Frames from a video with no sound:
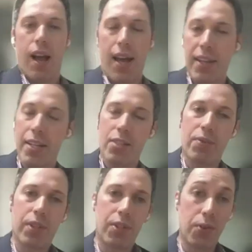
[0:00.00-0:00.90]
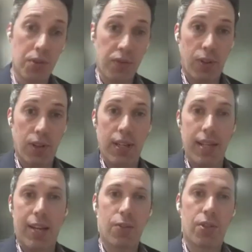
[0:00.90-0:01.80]
I think it's a really useful
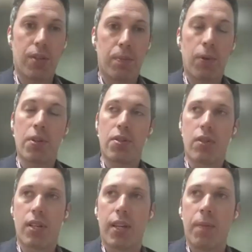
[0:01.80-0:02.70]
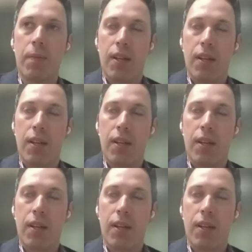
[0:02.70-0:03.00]
analogy personally